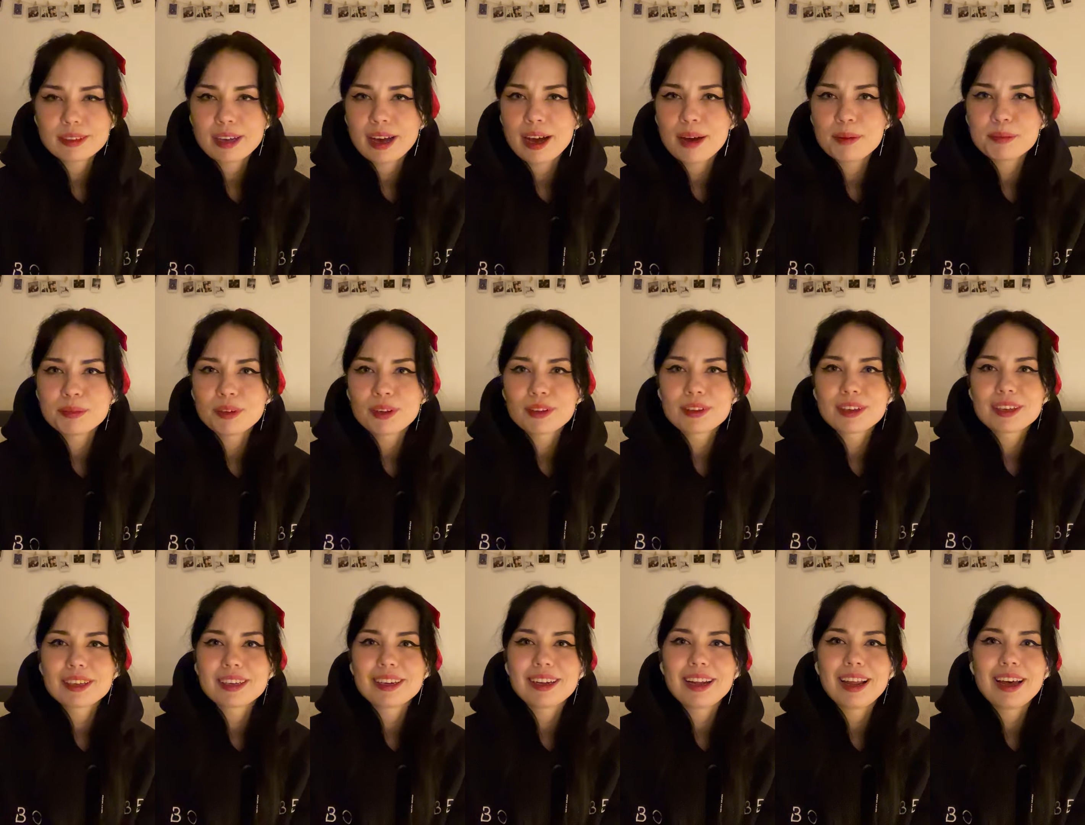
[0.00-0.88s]
I'm not
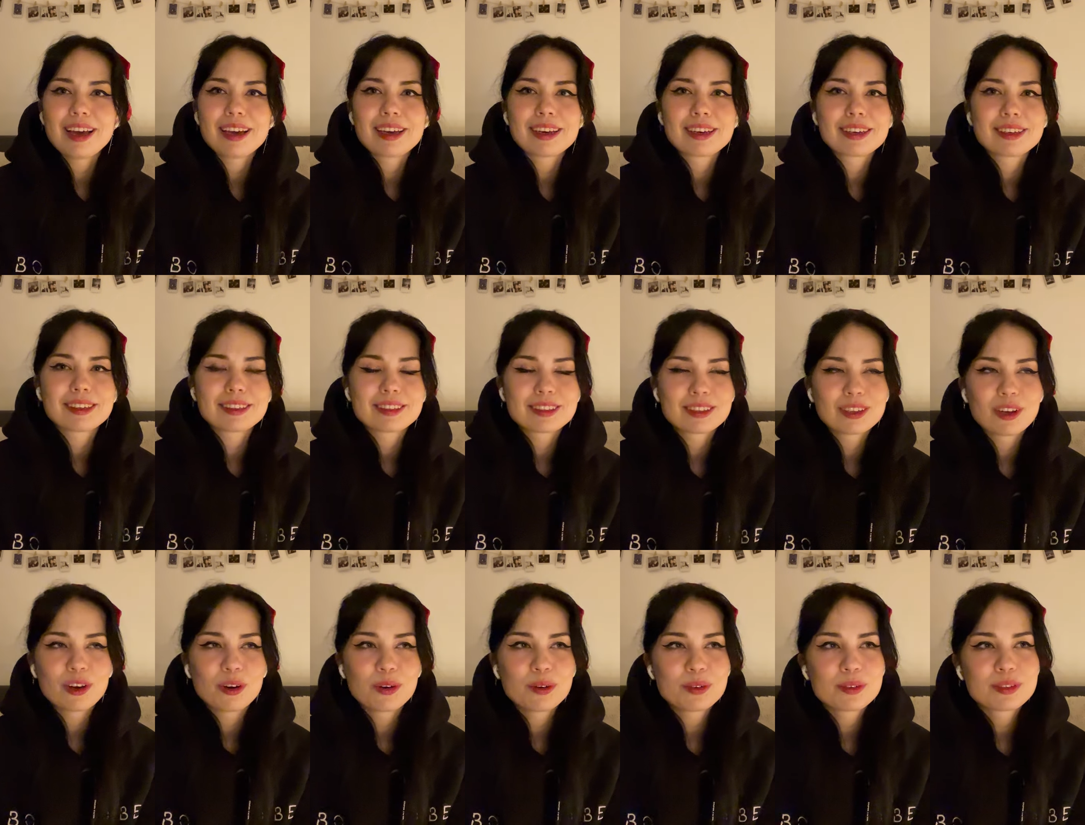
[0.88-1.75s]
gonna lie, it
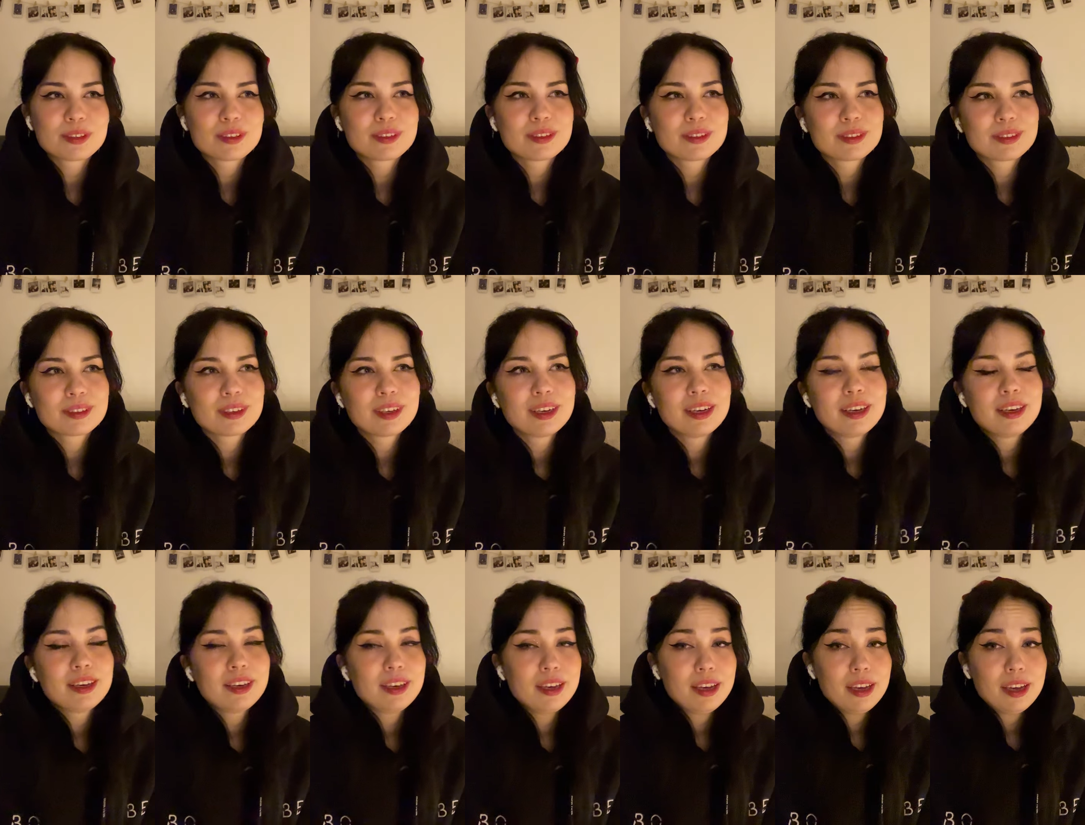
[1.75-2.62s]
goes
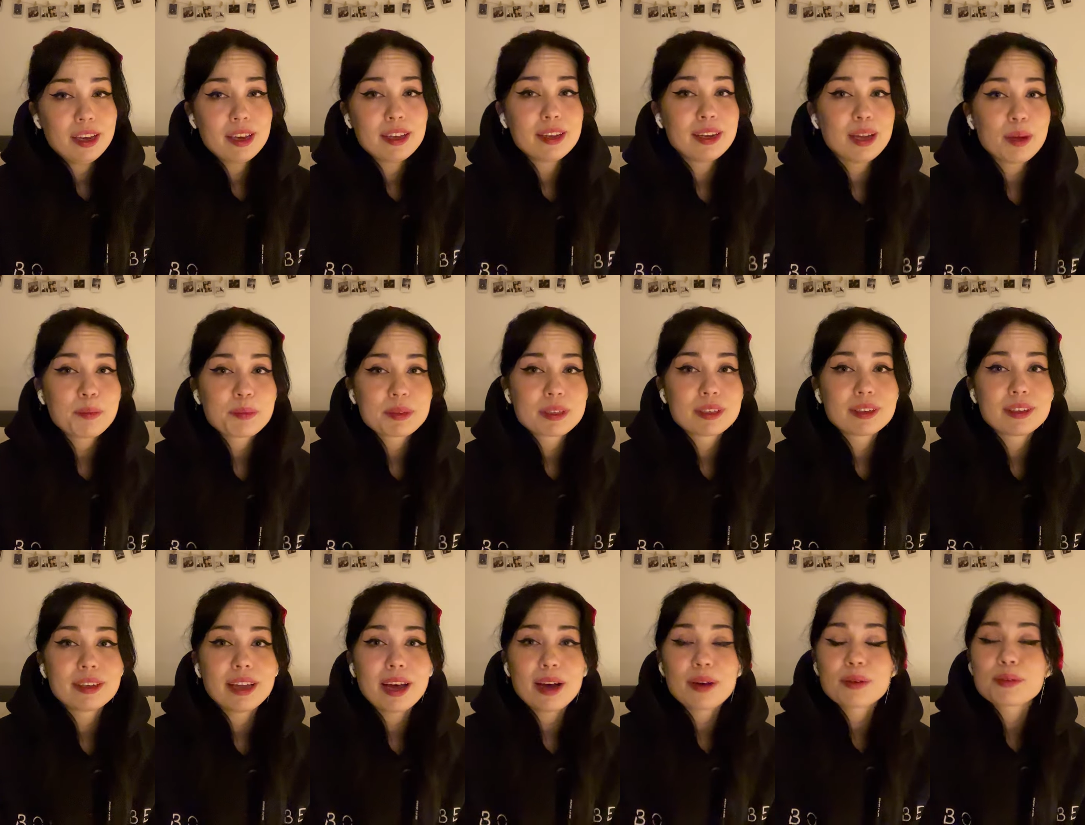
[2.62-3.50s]
in ups and
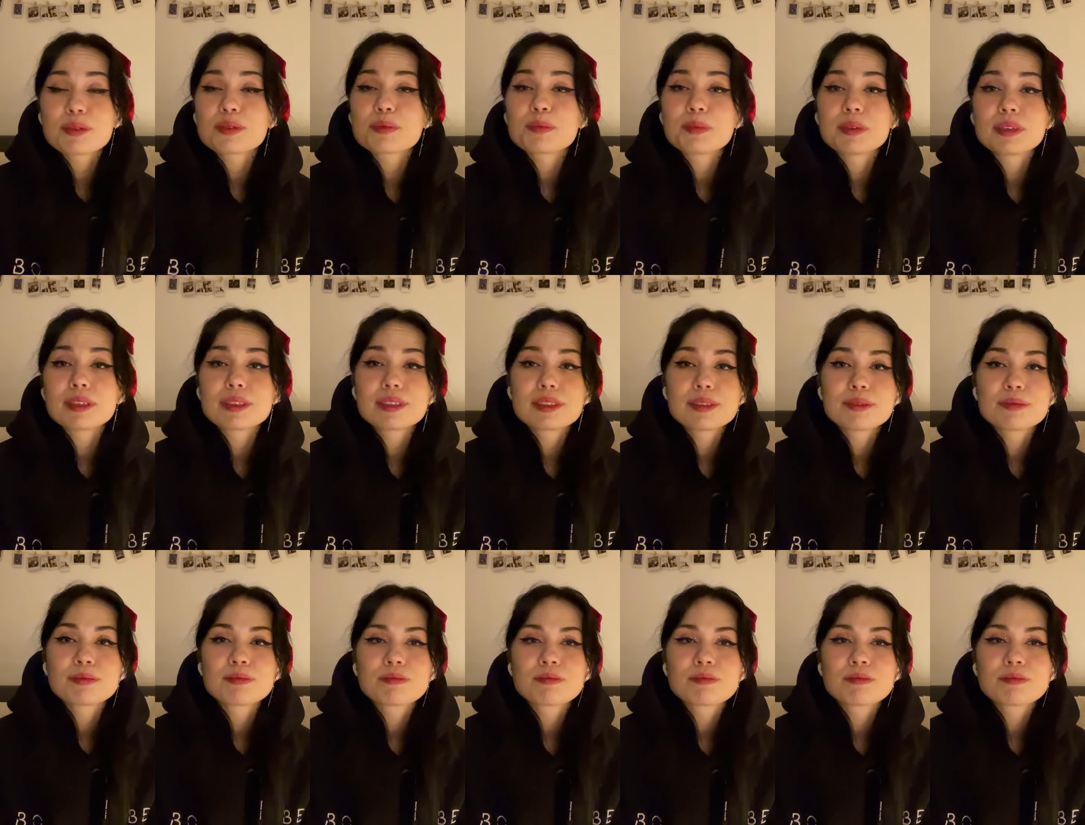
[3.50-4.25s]
downs, but